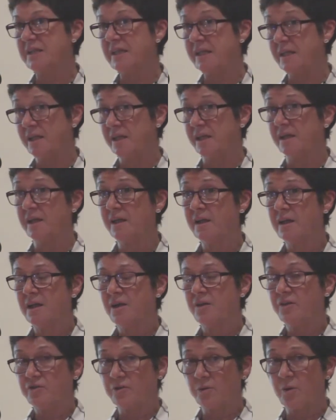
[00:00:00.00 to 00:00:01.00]
here
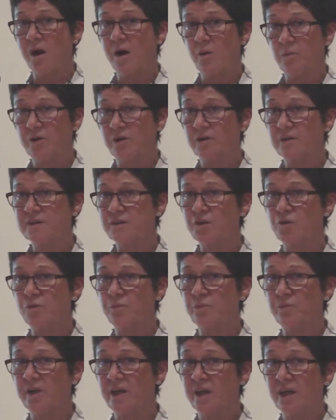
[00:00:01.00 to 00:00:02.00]
through ArtWorks
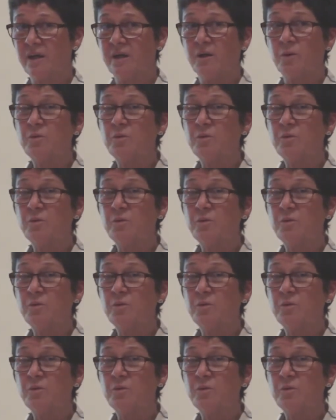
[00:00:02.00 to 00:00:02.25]
Cymru,